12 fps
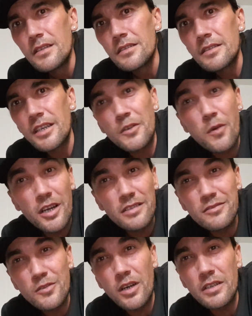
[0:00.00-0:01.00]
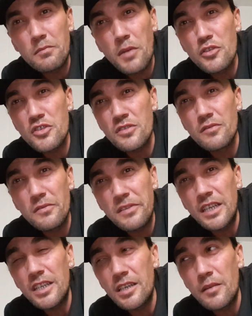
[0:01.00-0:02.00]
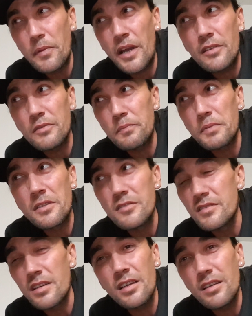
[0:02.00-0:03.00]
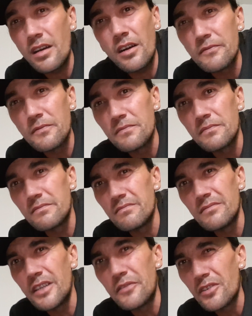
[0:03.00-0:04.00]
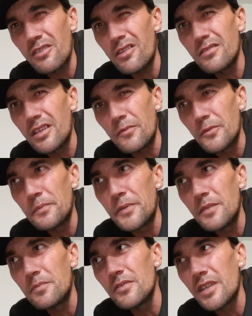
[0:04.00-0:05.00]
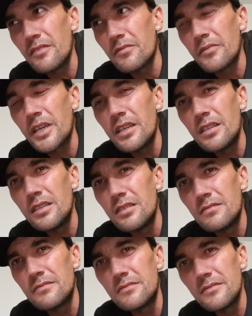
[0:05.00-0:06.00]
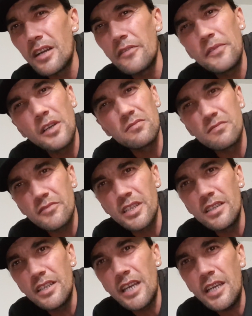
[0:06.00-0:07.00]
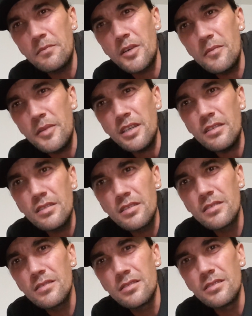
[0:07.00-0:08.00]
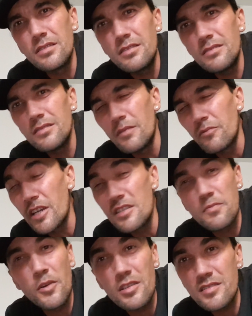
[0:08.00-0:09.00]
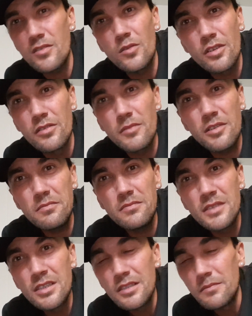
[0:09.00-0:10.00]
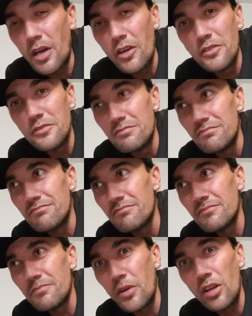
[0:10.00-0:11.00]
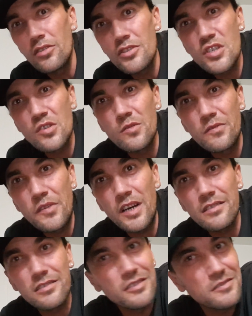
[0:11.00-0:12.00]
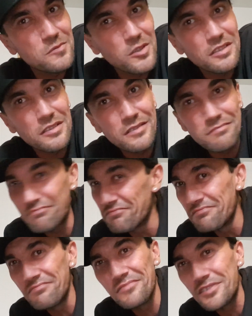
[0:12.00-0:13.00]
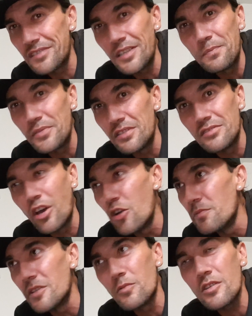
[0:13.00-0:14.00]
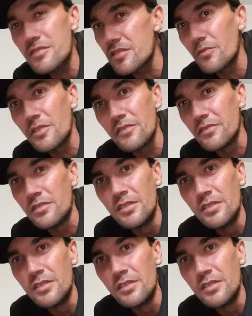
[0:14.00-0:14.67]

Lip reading: Get quite emotional thinking about it, because I've never grown up with people that really, I felt really had my back. You know, I'm raised by a solo mum. My own biological father didn't want to step in, know me whatsoever.